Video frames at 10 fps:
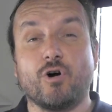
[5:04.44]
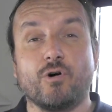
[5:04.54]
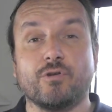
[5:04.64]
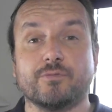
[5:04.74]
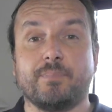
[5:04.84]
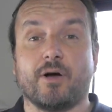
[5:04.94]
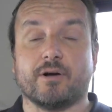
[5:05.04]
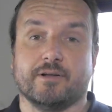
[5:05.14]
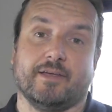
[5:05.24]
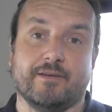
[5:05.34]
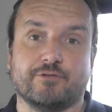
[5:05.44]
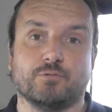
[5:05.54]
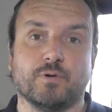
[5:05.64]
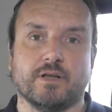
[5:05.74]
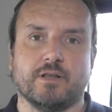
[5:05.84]
holes barred, if you
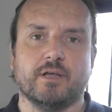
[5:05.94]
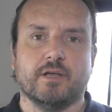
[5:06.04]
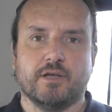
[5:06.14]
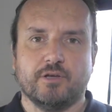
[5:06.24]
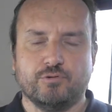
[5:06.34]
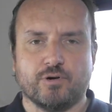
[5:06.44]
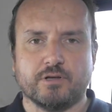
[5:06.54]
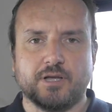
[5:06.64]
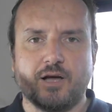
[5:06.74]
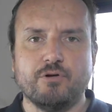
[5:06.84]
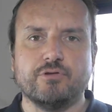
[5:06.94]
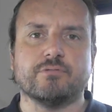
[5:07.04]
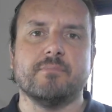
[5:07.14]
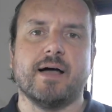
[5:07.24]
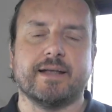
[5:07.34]
will. You allow your
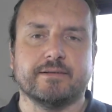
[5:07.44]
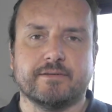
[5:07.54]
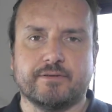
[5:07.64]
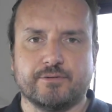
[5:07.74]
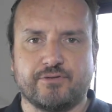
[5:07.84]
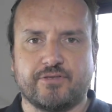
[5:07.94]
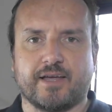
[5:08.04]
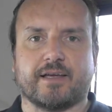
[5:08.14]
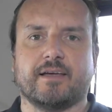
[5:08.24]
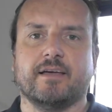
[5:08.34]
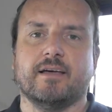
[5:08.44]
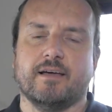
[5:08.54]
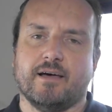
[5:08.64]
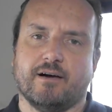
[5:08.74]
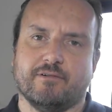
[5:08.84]
mind to think
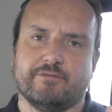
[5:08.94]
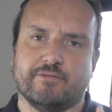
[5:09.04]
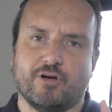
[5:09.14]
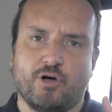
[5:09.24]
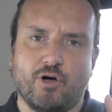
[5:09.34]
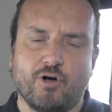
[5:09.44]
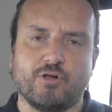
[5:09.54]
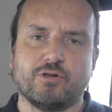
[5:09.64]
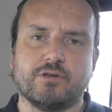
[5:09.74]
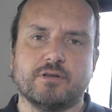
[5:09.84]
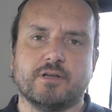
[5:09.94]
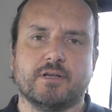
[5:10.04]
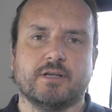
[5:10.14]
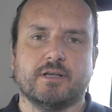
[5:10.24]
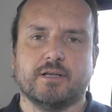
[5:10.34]
of all
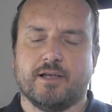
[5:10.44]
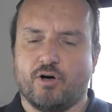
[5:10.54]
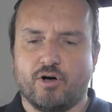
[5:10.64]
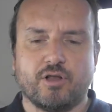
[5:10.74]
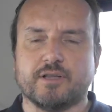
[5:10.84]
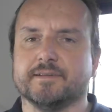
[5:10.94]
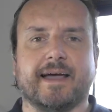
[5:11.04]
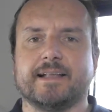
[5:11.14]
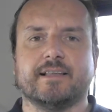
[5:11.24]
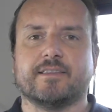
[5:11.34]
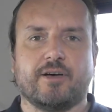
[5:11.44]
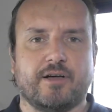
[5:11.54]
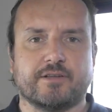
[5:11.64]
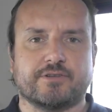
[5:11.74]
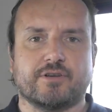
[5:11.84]
and any
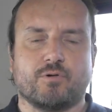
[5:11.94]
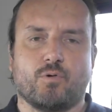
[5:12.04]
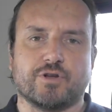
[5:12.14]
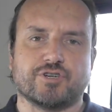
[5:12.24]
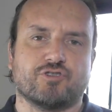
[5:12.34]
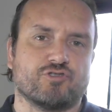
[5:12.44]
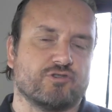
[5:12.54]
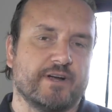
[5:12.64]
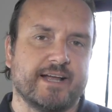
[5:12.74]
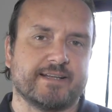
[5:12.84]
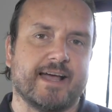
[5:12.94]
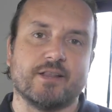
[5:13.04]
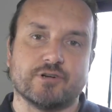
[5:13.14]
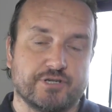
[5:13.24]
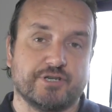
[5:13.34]
thoughts which create
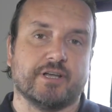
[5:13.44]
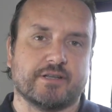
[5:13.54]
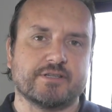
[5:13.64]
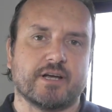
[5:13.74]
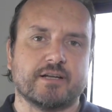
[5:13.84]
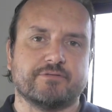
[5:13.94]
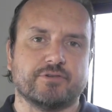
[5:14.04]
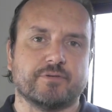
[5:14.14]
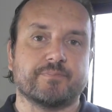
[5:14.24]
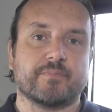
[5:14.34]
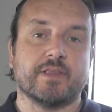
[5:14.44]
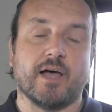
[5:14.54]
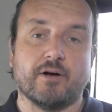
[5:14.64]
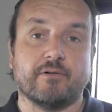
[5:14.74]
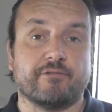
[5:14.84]
energy inside of you.
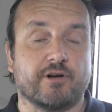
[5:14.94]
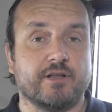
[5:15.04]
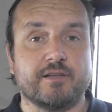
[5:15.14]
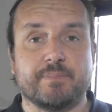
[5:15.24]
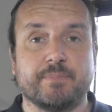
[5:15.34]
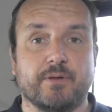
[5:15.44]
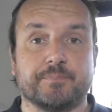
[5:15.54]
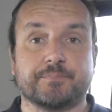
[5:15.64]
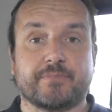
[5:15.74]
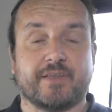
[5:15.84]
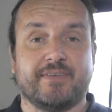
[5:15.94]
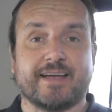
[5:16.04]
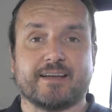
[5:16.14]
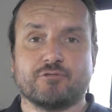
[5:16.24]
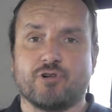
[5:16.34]
Now, for a lot of people,
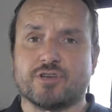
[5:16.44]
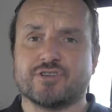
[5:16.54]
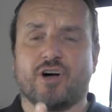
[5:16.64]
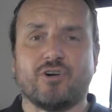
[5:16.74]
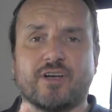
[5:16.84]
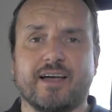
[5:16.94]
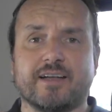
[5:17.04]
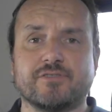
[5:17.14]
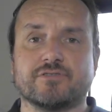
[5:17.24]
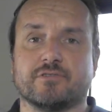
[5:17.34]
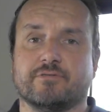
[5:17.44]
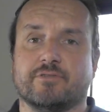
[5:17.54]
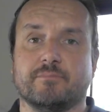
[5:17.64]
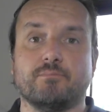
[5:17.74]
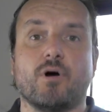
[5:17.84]
that can cross all kinds
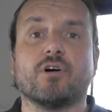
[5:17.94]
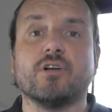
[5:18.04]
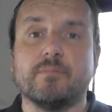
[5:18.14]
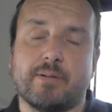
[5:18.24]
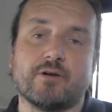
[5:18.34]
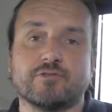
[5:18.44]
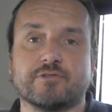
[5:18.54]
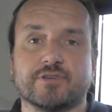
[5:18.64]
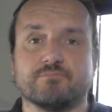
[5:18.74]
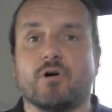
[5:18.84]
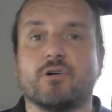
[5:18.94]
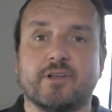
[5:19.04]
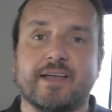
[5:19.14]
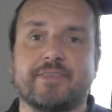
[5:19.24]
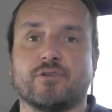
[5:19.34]
of moral boundaries,
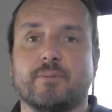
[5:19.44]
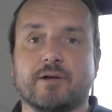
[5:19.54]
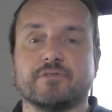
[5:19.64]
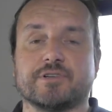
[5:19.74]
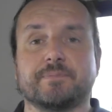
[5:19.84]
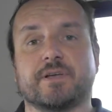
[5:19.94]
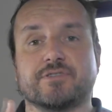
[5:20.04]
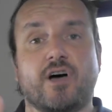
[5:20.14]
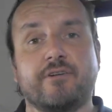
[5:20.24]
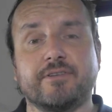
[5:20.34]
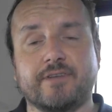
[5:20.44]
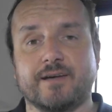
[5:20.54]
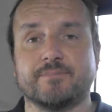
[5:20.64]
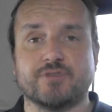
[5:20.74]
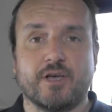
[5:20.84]
moral and ethical boundaries, because
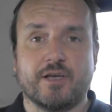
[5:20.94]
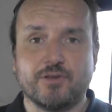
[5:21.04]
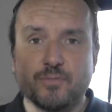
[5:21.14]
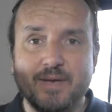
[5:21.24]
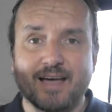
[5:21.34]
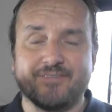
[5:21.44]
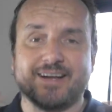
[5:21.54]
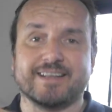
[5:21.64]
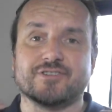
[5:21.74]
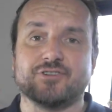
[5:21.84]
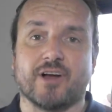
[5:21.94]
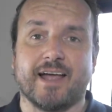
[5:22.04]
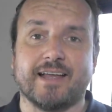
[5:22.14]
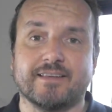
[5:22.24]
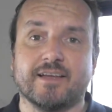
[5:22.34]
oftentimes you may have ideas in your
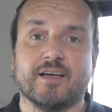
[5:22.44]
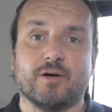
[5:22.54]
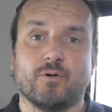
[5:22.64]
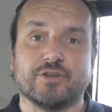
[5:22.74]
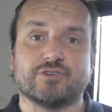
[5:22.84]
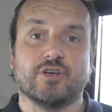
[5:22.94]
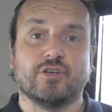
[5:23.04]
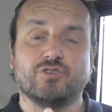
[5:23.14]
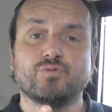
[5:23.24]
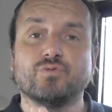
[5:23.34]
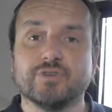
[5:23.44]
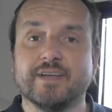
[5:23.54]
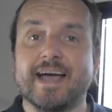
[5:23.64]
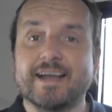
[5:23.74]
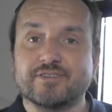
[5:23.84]
head which you
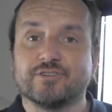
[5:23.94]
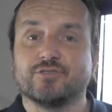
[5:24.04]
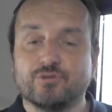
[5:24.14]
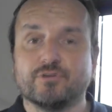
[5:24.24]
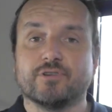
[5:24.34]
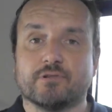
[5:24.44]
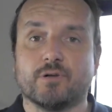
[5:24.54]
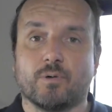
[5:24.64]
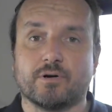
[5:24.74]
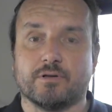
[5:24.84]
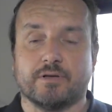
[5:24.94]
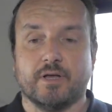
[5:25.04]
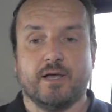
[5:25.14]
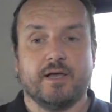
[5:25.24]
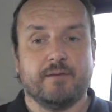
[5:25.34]
wouldn't actually do in the real world.
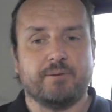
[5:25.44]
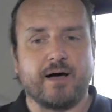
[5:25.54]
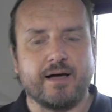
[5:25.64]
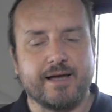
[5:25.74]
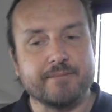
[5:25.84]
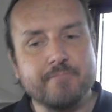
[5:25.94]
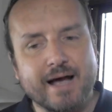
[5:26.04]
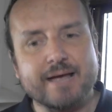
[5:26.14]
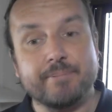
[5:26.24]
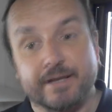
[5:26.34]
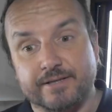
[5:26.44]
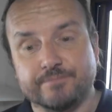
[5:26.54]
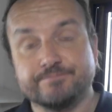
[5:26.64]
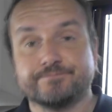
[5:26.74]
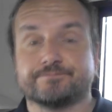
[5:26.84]
But in my
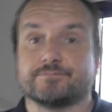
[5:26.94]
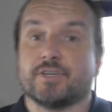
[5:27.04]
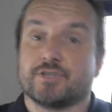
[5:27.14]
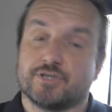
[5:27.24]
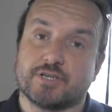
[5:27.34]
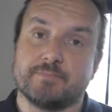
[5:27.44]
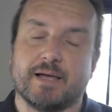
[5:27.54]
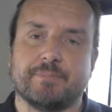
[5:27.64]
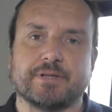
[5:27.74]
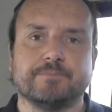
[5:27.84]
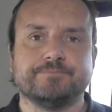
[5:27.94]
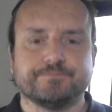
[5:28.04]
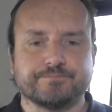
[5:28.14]
opinion, this is just my opinion,